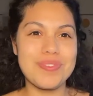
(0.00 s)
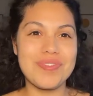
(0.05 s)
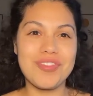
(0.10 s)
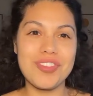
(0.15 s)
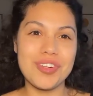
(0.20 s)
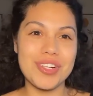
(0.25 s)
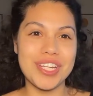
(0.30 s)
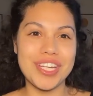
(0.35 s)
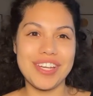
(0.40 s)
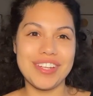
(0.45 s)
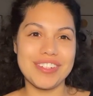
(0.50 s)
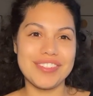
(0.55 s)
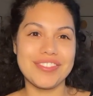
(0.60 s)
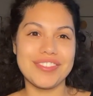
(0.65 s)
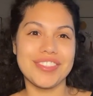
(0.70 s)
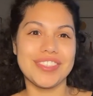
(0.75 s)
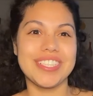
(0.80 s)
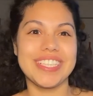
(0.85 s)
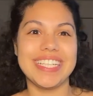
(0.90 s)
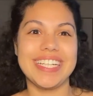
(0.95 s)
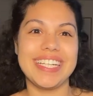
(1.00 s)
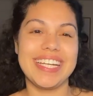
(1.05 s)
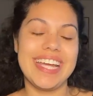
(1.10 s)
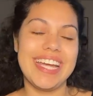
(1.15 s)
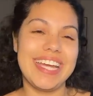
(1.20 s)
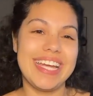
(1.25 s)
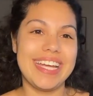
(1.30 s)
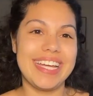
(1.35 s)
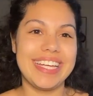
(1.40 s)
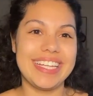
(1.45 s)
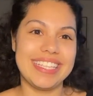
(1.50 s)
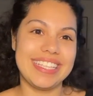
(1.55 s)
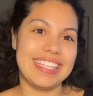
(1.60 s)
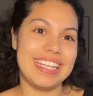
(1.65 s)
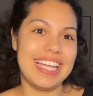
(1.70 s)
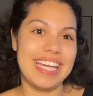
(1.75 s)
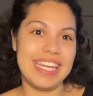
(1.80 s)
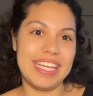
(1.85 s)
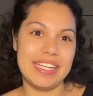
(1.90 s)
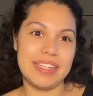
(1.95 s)
40 under 40, and
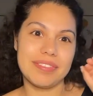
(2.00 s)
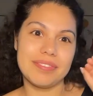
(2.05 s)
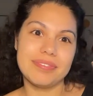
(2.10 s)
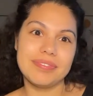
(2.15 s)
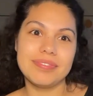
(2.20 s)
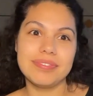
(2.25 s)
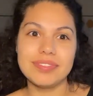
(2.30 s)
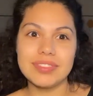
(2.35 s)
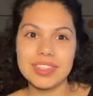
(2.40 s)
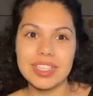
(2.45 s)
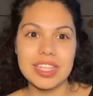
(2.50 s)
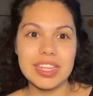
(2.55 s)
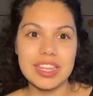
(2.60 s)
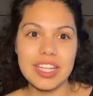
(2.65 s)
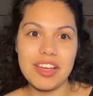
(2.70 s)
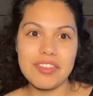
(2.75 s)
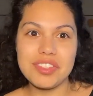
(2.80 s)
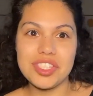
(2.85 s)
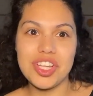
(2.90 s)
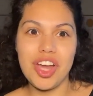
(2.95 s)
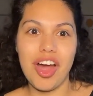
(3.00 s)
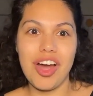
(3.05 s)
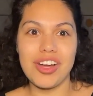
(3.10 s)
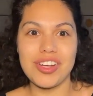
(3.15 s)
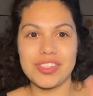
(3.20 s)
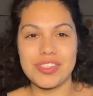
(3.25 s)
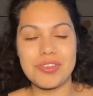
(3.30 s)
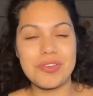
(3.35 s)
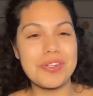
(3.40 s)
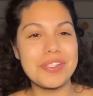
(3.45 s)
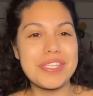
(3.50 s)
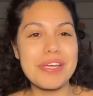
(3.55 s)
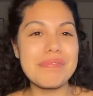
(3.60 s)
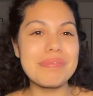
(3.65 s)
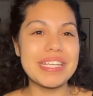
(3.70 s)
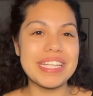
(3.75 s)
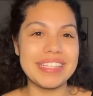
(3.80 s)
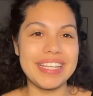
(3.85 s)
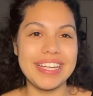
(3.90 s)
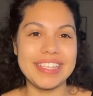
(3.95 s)
loves dogs or
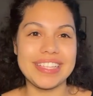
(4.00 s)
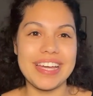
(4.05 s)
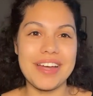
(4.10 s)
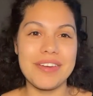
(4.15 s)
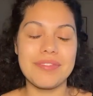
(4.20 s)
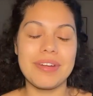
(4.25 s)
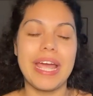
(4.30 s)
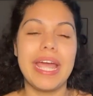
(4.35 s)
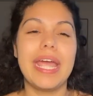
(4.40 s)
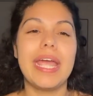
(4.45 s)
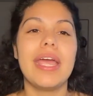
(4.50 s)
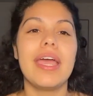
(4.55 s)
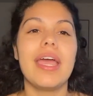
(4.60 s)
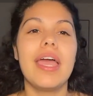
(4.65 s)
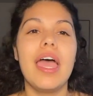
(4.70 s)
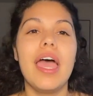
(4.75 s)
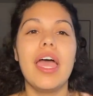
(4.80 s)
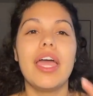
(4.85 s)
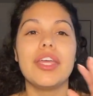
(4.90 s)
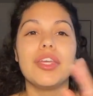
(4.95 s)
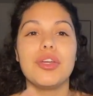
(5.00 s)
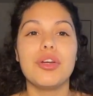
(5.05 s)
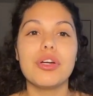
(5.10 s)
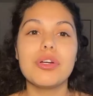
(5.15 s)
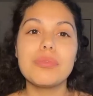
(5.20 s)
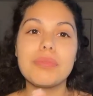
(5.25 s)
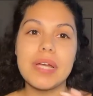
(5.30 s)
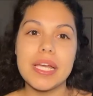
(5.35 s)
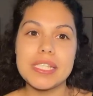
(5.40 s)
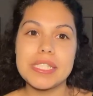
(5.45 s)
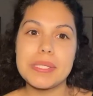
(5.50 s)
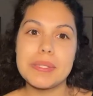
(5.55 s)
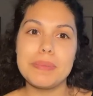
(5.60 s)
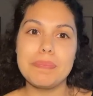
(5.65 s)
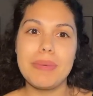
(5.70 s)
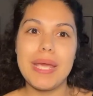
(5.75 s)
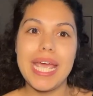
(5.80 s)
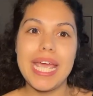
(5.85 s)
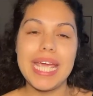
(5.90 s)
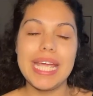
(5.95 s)
something like that, right? Your
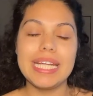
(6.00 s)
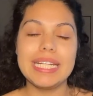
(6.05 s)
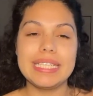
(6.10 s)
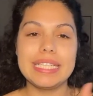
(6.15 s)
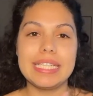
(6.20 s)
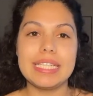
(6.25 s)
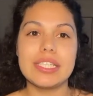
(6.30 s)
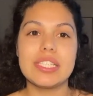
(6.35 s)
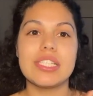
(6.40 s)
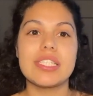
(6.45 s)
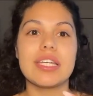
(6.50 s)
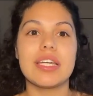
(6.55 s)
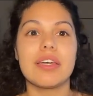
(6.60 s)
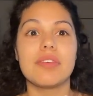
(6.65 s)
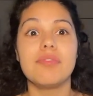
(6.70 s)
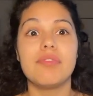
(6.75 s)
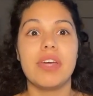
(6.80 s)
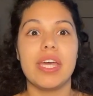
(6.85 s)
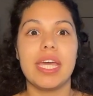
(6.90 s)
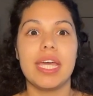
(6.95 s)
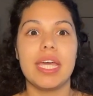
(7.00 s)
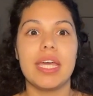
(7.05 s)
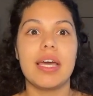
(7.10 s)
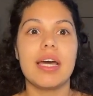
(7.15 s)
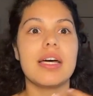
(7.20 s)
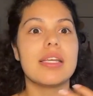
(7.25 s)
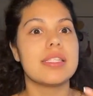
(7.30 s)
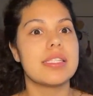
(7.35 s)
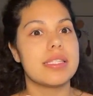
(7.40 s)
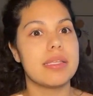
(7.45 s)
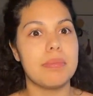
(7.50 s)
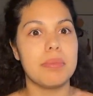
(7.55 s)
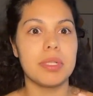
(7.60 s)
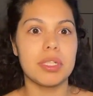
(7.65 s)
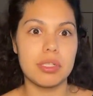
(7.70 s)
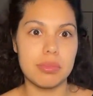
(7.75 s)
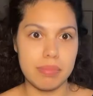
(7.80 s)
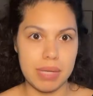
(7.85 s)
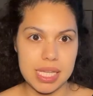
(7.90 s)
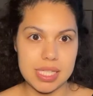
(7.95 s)
resume needs to convey a
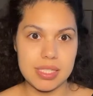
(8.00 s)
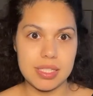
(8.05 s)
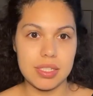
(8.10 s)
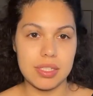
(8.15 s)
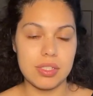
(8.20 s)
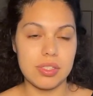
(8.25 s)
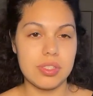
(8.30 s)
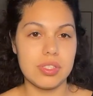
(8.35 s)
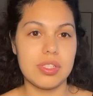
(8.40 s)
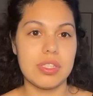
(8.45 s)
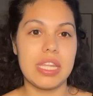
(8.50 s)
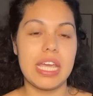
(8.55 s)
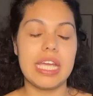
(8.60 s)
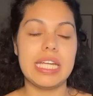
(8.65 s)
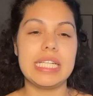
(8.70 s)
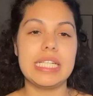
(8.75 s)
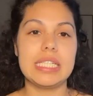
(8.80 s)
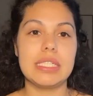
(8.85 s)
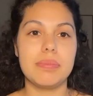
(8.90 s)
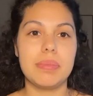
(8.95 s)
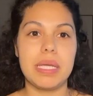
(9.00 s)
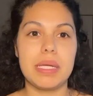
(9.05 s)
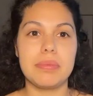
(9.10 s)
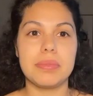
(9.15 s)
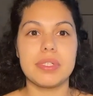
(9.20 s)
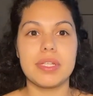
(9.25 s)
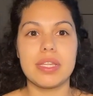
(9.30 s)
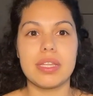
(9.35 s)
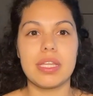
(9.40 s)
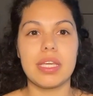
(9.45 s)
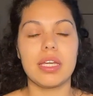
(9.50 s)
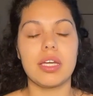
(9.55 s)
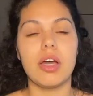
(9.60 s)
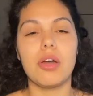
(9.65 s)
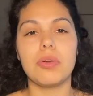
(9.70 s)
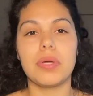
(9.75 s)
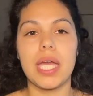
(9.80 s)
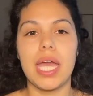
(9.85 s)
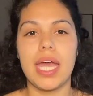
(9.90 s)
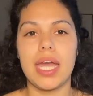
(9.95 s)
similar message. They need to be able to think,
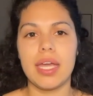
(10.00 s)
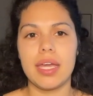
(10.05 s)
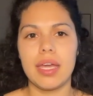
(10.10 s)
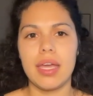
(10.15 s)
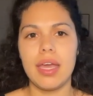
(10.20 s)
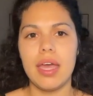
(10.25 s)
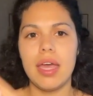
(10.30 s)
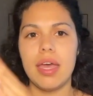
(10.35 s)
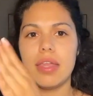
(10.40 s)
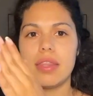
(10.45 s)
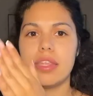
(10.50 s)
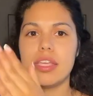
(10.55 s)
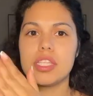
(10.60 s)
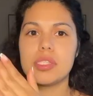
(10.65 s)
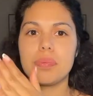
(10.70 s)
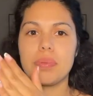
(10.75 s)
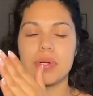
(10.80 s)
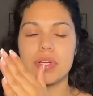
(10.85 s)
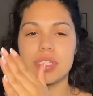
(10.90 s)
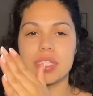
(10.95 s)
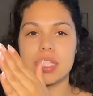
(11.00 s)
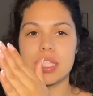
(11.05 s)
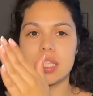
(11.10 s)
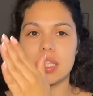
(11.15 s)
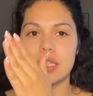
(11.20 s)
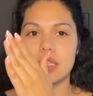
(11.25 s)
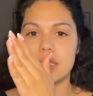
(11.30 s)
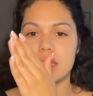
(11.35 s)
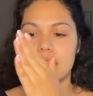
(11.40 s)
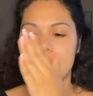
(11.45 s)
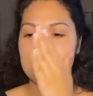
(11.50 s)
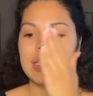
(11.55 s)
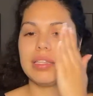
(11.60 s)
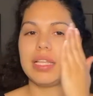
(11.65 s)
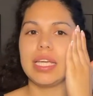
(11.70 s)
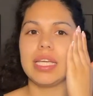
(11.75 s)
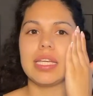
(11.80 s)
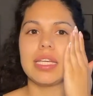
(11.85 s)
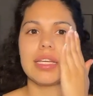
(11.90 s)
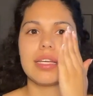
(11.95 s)
okay, this person's
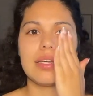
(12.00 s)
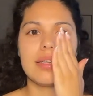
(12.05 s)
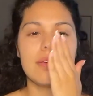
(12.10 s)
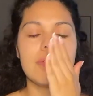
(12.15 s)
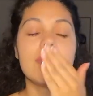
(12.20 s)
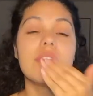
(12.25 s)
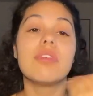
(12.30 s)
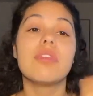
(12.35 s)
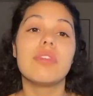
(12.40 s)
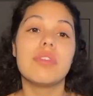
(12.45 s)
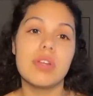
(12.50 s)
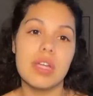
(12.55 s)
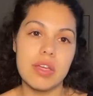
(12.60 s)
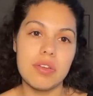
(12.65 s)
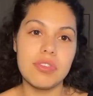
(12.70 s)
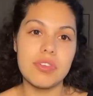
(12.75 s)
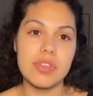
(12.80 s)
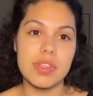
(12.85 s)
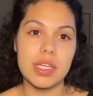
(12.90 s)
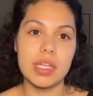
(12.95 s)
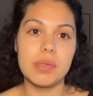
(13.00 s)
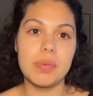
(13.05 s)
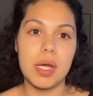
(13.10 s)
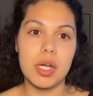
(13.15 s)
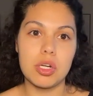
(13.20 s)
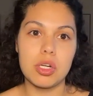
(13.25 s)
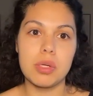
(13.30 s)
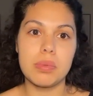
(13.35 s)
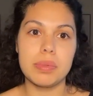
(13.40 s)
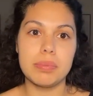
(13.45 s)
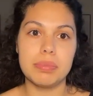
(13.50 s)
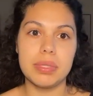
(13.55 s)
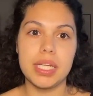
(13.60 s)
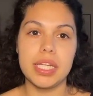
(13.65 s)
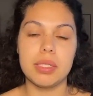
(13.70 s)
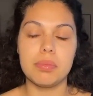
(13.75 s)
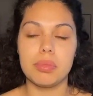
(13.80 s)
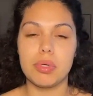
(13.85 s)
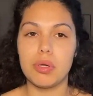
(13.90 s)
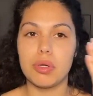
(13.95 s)
if you're thinking about urban
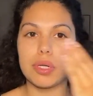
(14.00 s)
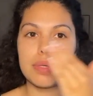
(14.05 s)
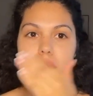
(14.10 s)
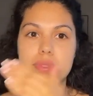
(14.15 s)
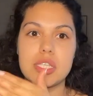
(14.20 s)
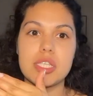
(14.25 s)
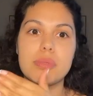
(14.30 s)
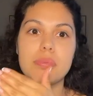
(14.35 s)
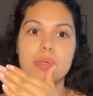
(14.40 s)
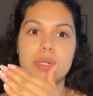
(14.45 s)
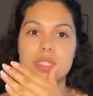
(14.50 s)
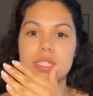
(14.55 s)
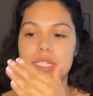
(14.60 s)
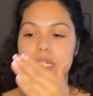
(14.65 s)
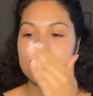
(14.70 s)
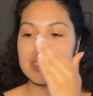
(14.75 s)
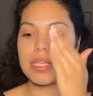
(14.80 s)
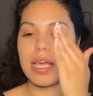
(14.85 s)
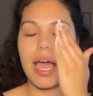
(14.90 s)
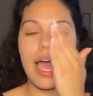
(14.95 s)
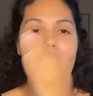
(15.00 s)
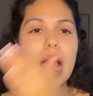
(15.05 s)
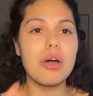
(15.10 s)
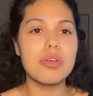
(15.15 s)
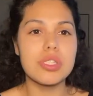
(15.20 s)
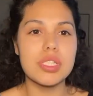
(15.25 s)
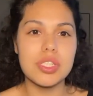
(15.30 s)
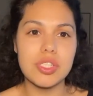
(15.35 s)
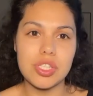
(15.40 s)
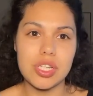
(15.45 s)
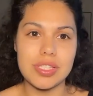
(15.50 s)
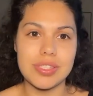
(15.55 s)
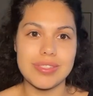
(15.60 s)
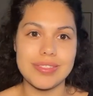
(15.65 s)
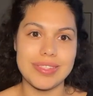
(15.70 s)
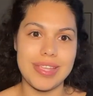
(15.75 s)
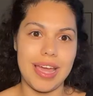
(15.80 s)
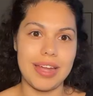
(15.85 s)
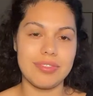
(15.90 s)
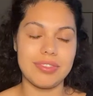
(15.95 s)
planning programs, this person is a housing
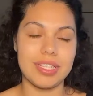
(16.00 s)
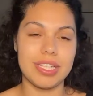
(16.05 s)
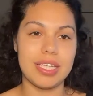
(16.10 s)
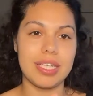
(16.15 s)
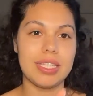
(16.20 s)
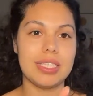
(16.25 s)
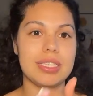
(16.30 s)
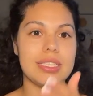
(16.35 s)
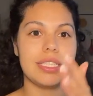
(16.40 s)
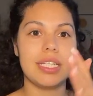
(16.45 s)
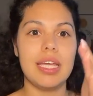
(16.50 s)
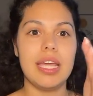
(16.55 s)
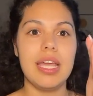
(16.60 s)
justice advocate.